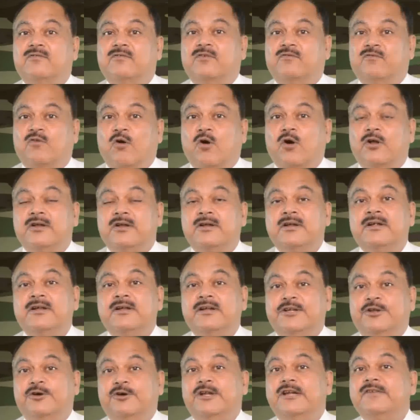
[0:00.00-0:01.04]
war
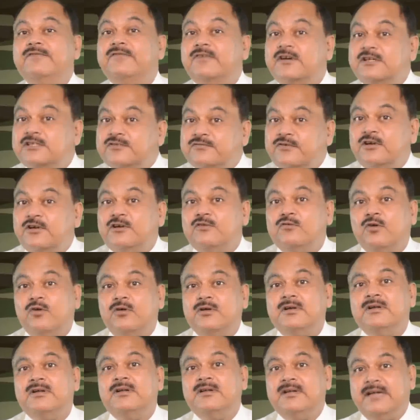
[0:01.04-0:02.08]
during First World War
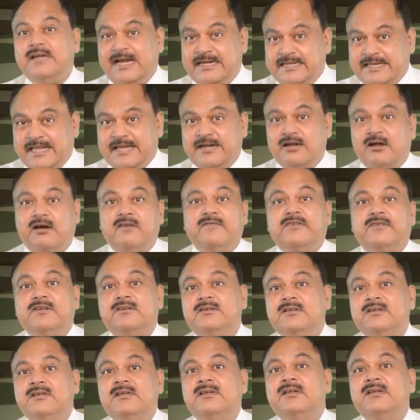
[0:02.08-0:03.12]
and thereafter,
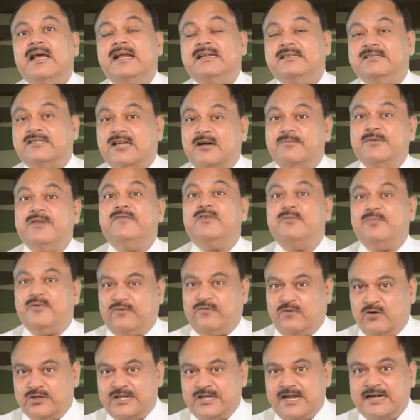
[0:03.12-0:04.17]
and some even
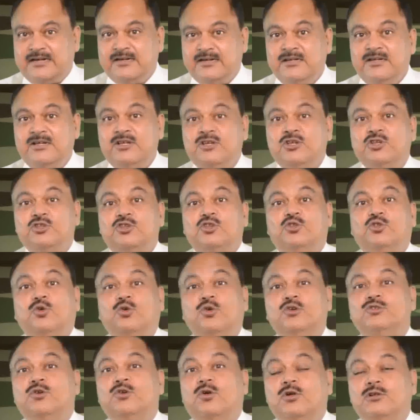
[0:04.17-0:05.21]
before that.
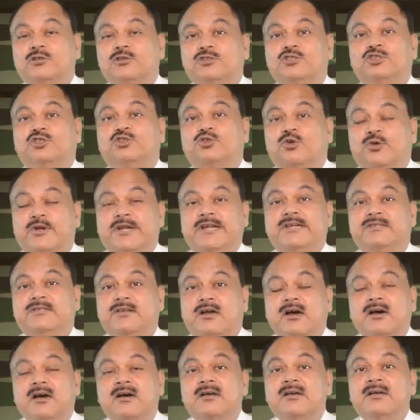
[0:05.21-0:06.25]
So all those stories
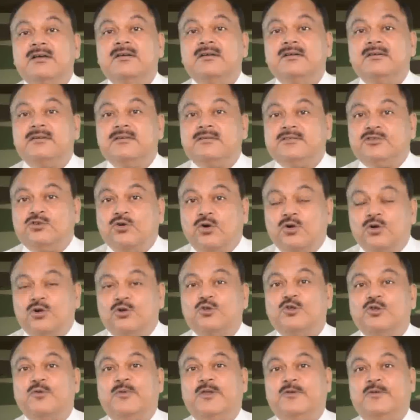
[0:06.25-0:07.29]
are told
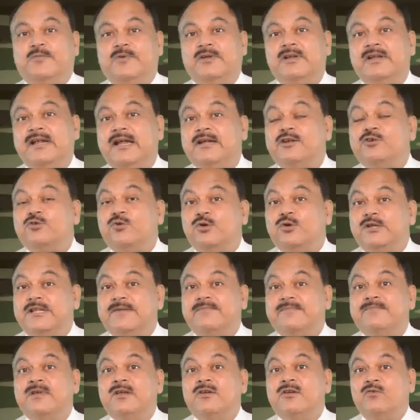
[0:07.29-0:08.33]
to the people and told
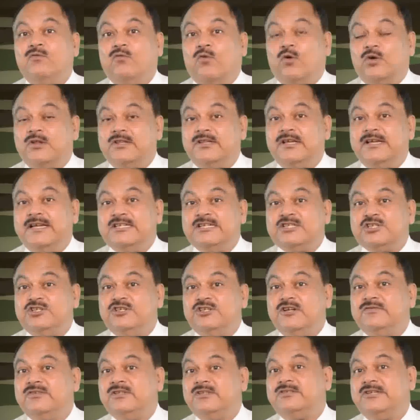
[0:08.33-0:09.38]
them what the
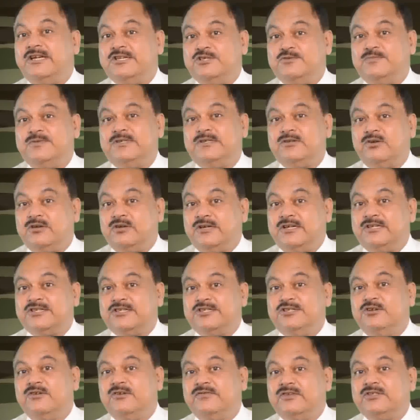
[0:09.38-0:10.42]
history of this regiment or
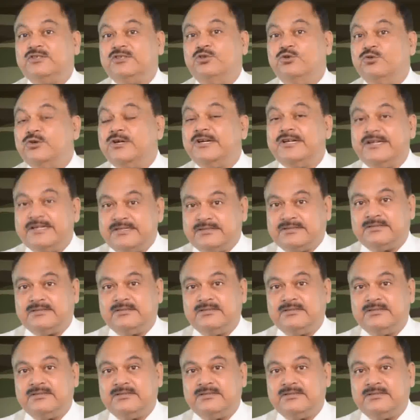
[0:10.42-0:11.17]
history of this unit is,